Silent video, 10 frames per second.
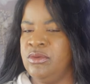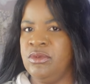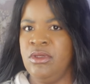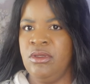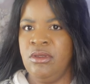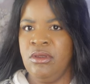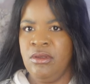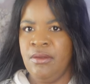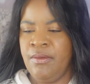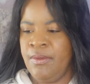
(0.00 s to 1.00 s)

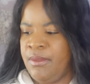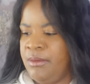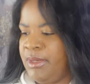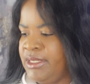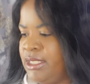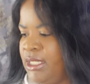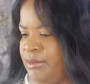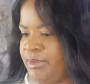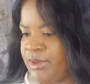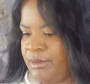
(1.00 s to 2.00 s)
Hmm. My
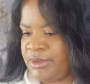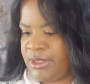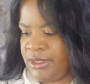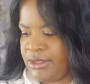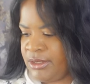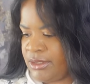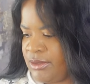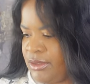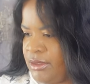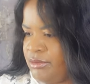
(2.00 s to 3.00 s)
teleprompter is
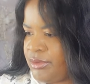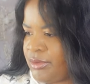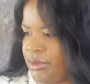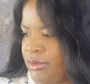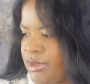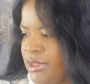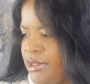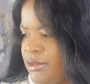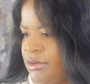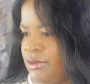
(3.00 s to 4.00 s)
actually
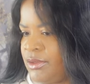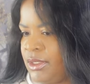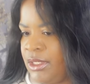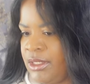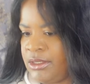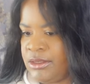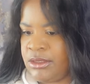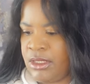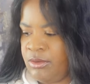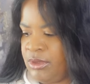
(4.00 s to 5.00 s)
broken, you guys.
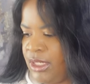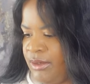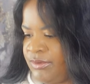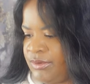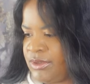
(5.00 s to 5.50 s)
I will have to